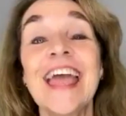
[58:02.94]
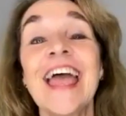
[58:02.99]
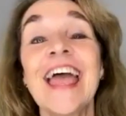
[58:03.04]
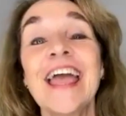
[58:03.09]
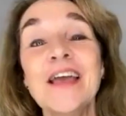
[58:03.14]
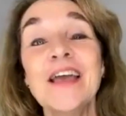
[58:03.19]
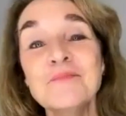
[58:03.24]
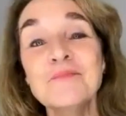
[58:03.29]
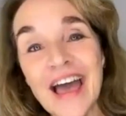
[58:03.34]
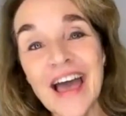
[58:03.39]

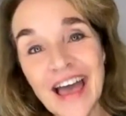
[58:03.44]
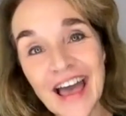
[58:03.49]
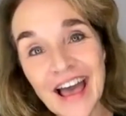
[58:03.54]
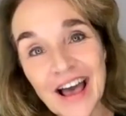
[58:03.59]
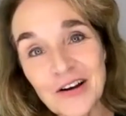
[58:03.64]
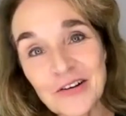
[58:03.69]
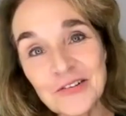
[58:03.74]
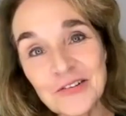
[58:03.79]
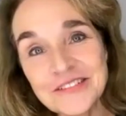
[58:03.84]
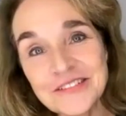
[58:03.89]
came
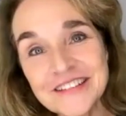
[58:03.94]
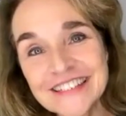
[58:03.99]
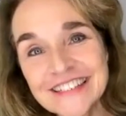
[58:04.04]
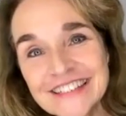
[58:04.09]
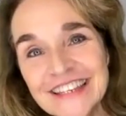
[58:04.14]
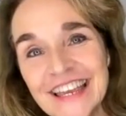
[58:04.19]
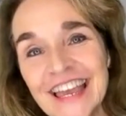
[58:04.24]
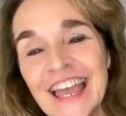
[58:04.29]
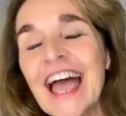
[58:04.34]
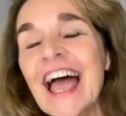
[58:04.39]
out,
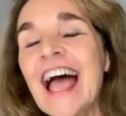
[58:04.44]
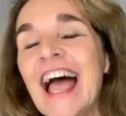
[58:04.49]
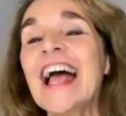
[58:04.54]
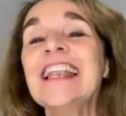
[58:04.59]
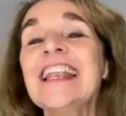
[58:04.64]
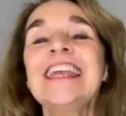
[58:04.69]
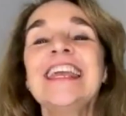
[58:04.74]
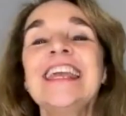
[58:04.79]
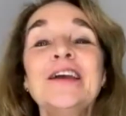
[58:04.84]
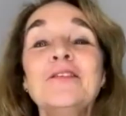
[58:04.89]

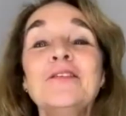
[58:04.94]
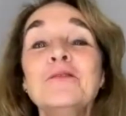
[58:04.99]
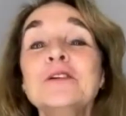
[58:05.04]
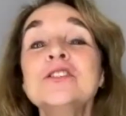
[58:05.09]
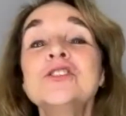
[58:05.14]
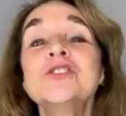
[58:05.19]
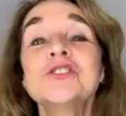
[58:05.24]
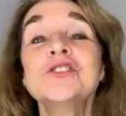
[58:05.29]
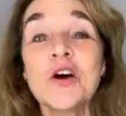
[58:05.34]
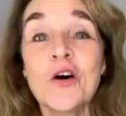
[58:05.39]
and he
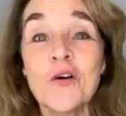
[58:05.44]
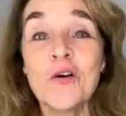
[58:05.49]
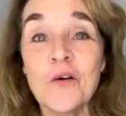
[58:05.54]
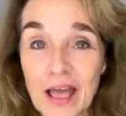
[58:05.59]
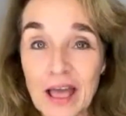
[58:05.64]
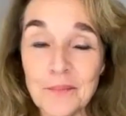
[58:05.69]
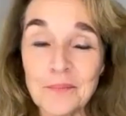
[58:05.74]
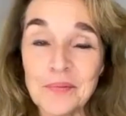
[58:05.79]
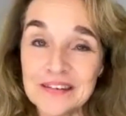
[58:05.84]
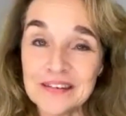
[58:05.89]
was so
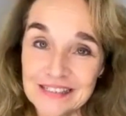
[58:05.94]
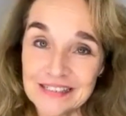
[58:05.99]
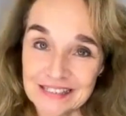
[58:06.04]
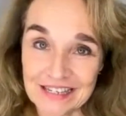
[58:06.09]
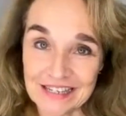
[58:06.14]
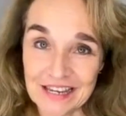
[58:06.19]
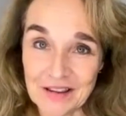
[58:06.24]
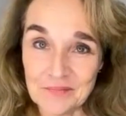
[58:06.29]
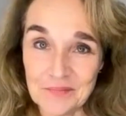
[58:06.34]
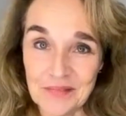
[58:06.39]
happy to
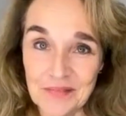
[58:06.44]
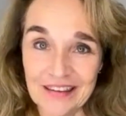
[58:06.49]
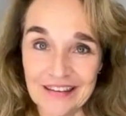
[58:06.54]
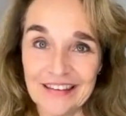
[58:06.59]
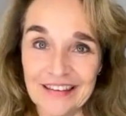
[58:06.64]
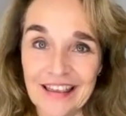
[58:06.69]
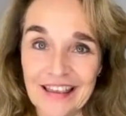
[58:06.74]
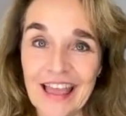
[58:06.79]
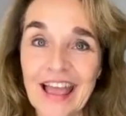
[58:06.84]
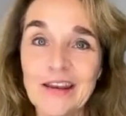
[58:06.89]
see
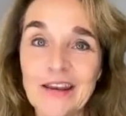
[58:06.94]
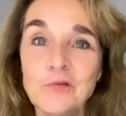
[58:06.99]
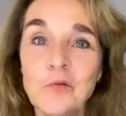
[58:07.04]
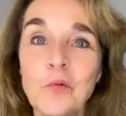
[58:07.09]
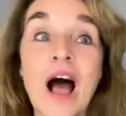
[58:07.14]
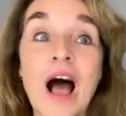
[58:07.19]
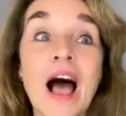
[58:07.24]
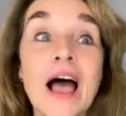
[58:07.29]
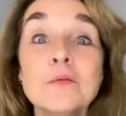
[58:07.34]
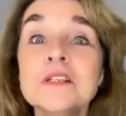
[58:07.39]
me. And
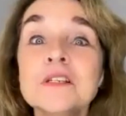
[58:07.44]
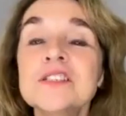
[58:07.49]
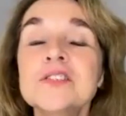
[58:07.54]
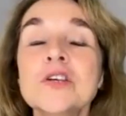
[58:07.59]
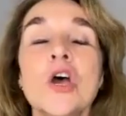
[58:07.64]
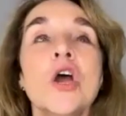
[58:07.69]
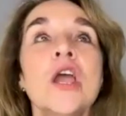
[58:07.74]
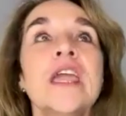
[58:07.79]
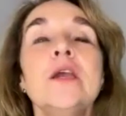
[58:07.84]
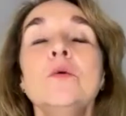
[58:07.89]

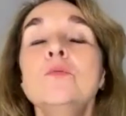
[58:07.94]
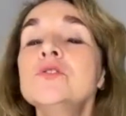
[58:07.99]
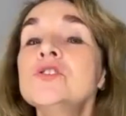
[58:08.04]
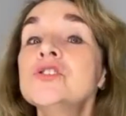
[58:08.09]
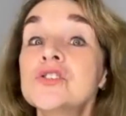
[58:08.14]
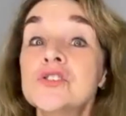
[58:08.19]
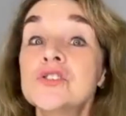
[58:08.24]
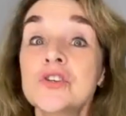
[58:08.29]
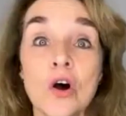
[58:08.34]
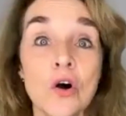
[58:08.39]
he
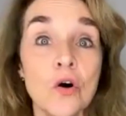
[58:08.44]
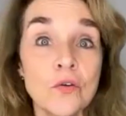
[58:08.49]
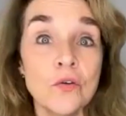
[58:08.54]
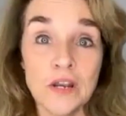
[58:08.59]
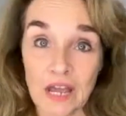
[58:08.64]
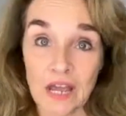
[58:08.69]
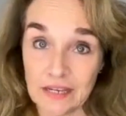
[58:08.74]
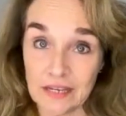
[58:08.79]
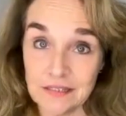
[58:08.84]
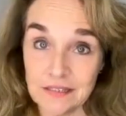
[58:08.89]
was so
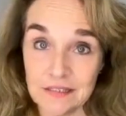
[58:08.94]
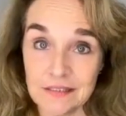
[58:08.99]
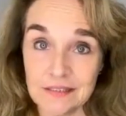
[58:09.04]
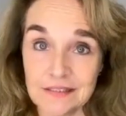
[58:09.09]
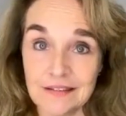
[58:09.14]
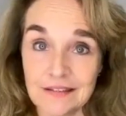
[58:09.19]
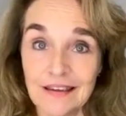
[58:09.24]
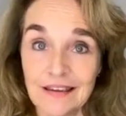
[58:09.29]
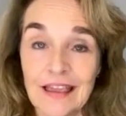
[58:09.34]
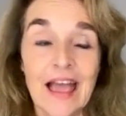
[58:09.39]

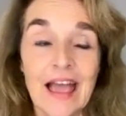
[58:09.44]
nice.